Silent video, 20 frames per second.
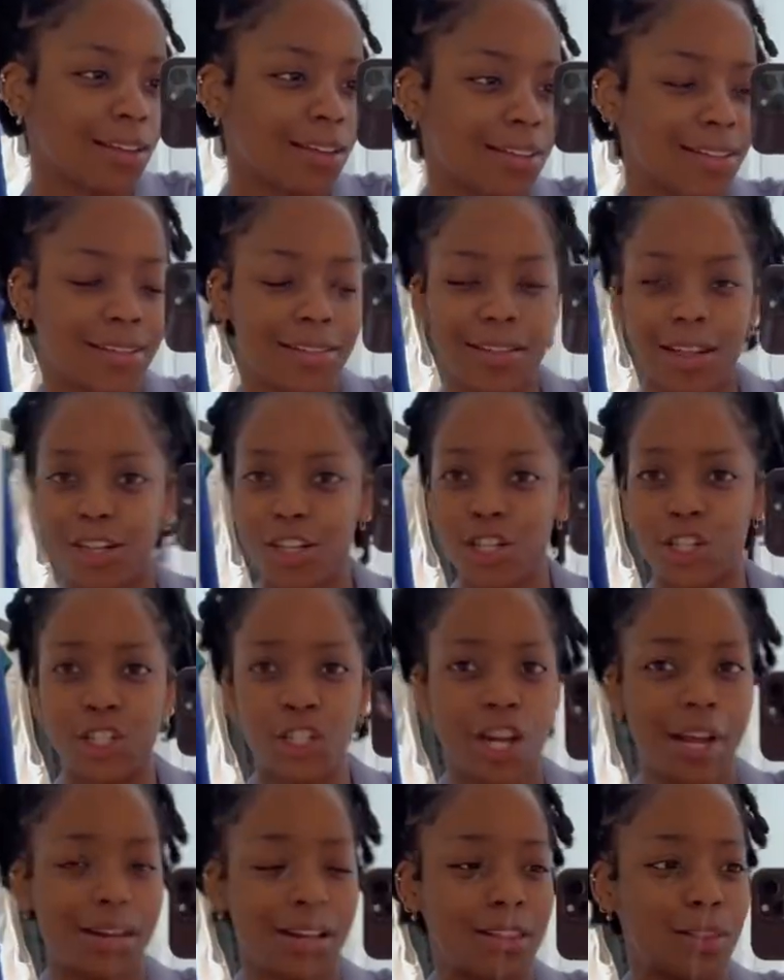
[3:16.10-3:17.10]
The sun is
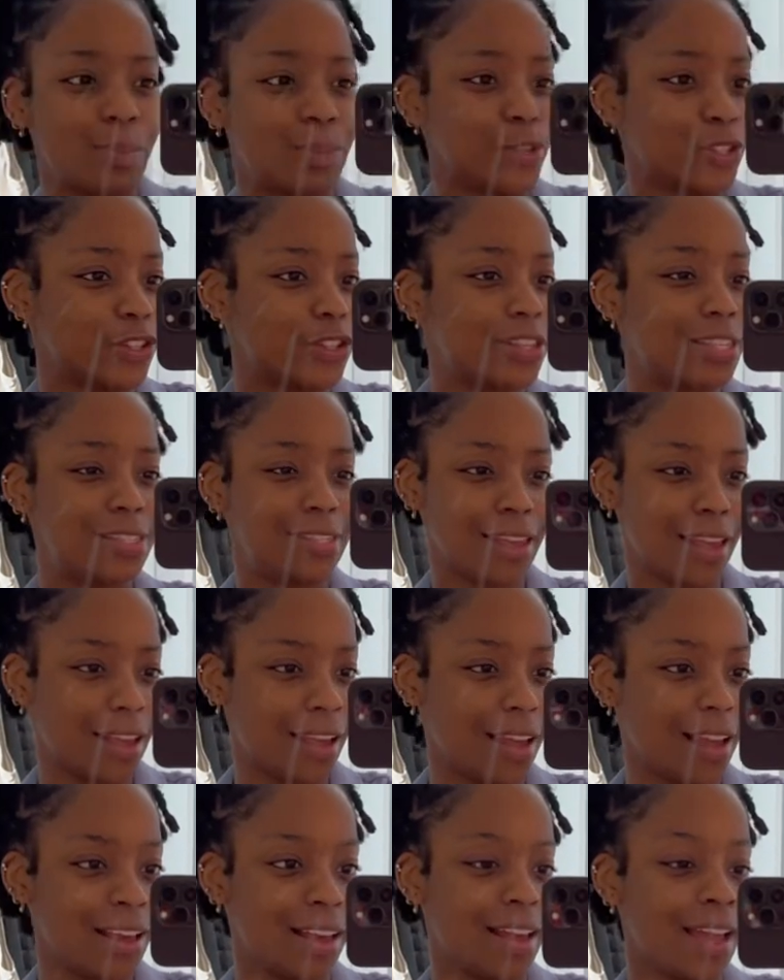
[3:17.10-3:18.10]
shining. The birds are
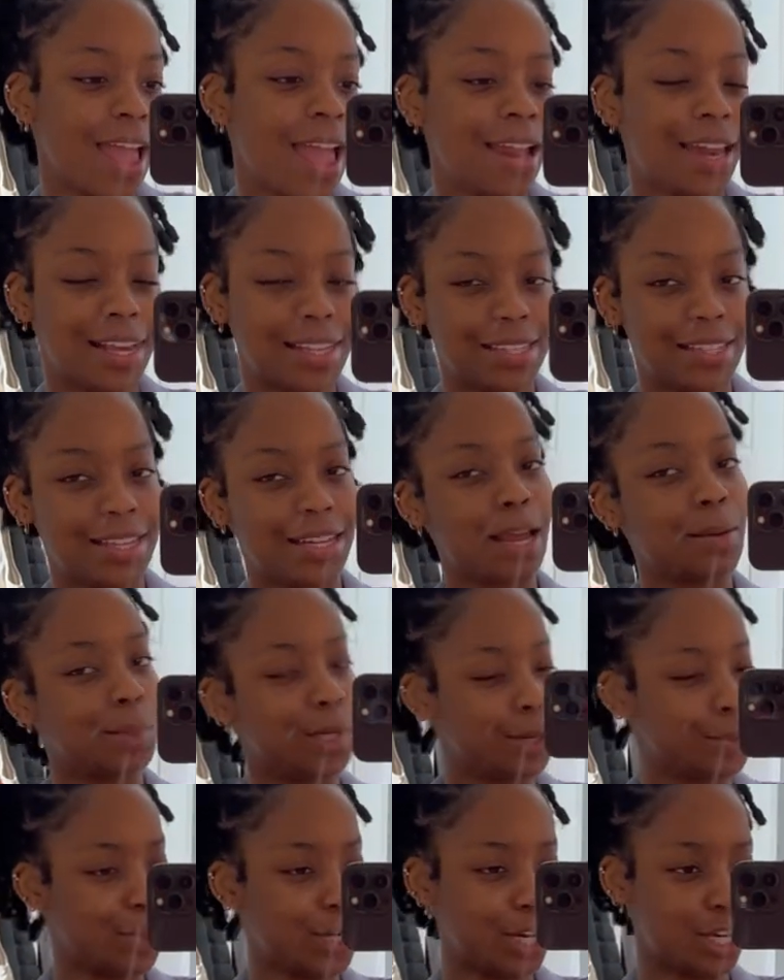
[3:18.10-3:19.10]
singing. And I said I'm going to
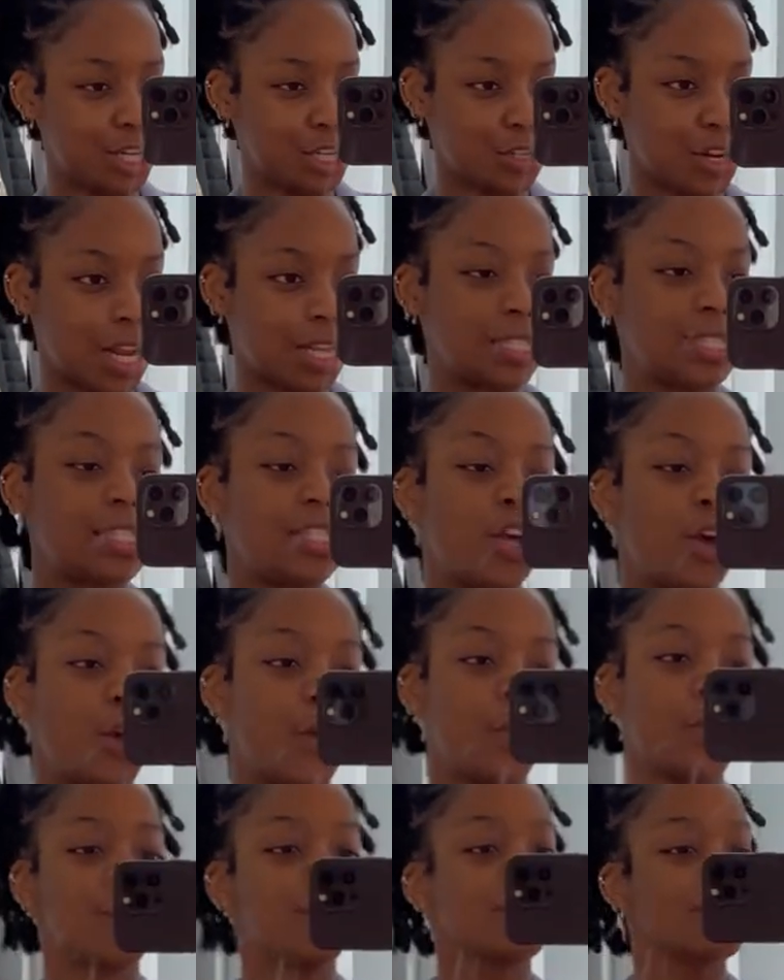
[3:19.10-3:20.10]
put on a dress. So
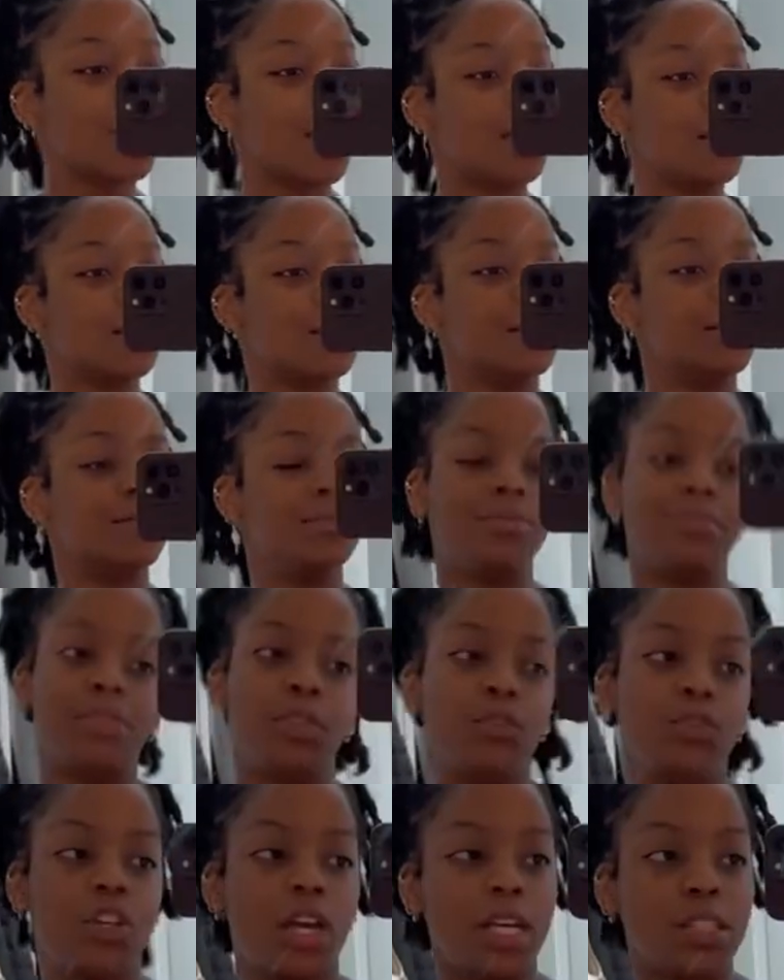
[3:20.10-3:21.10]
if
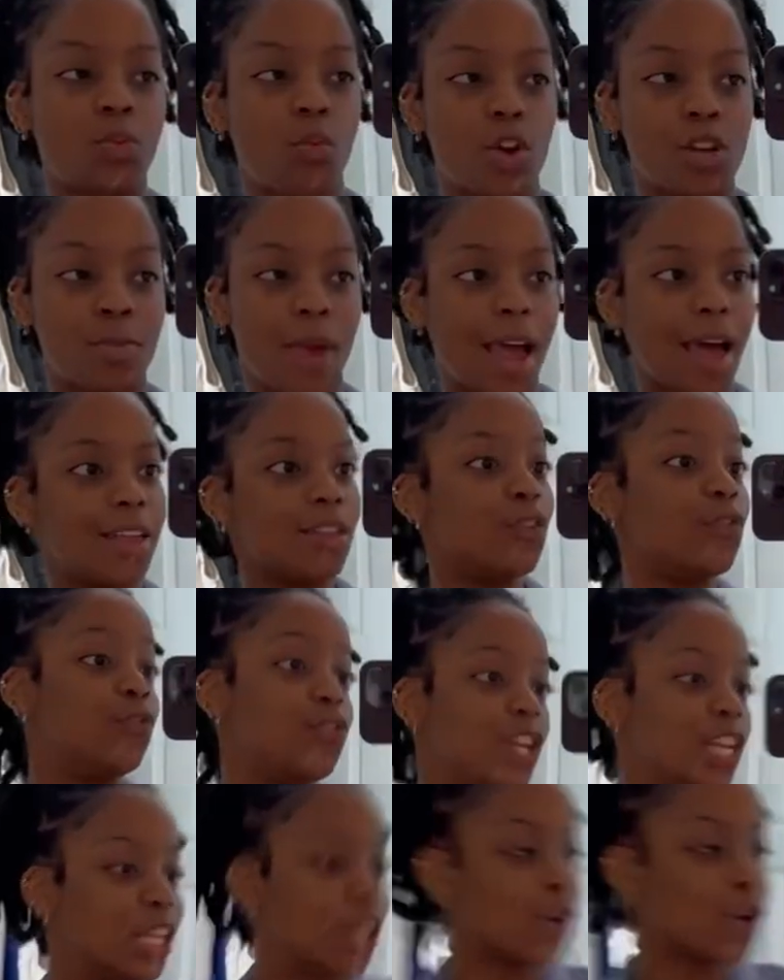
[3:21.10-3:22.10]
you guys watch my other
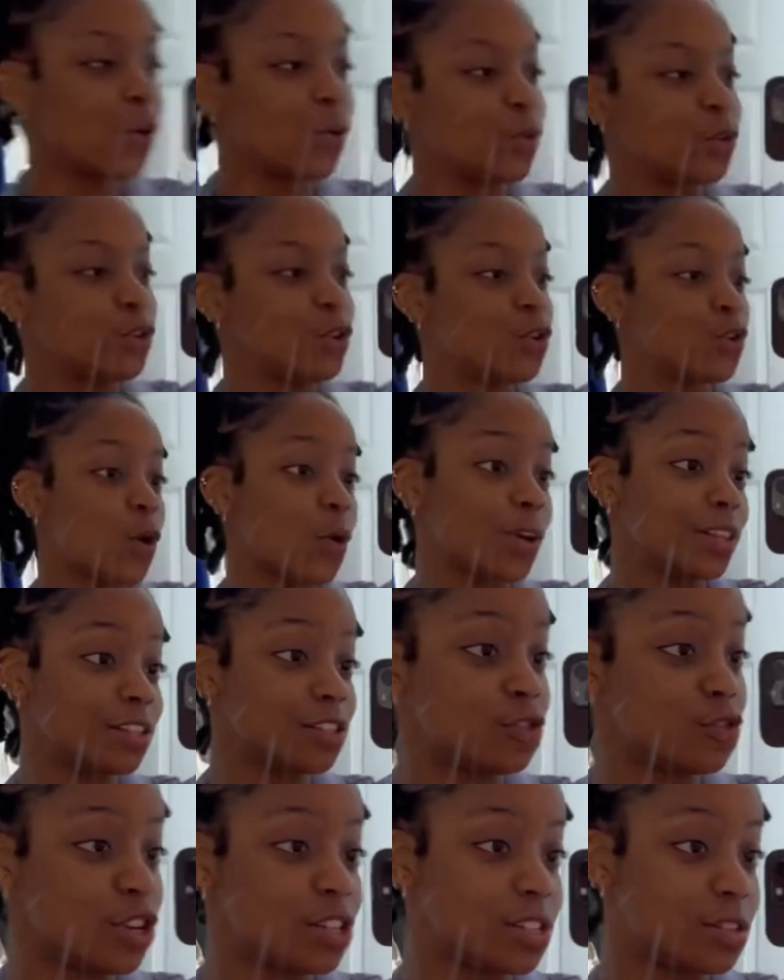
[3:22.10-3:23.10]
video, you know where this
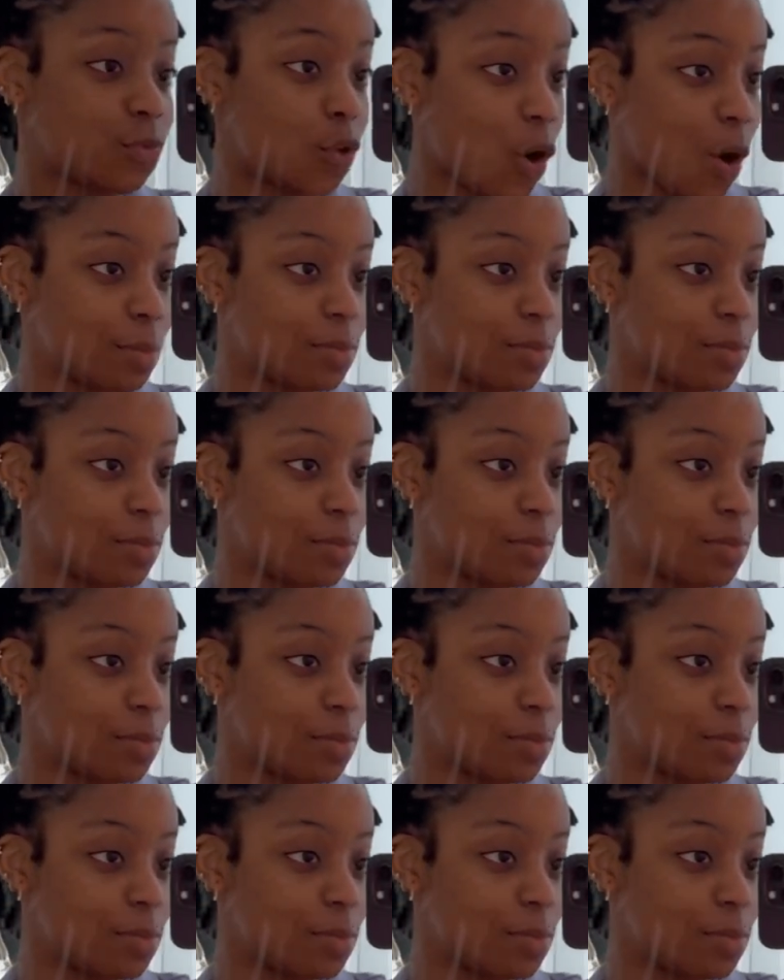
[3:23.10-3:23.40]
dress is from.